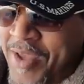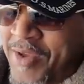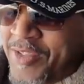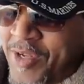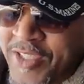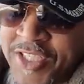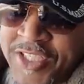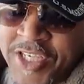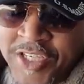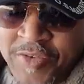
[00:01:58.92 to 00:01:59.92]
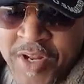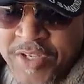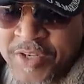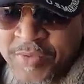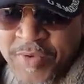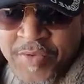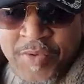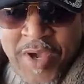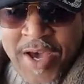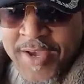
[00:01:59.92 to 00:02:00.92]
so let's just get straight into the
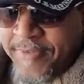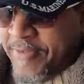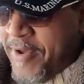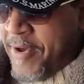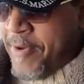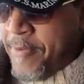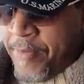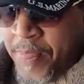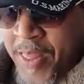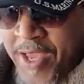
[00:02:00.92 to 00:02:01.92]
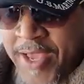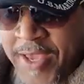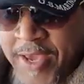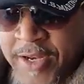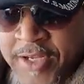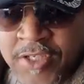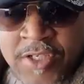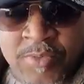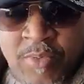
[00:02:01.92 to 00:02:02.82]
review, guys. Again, this is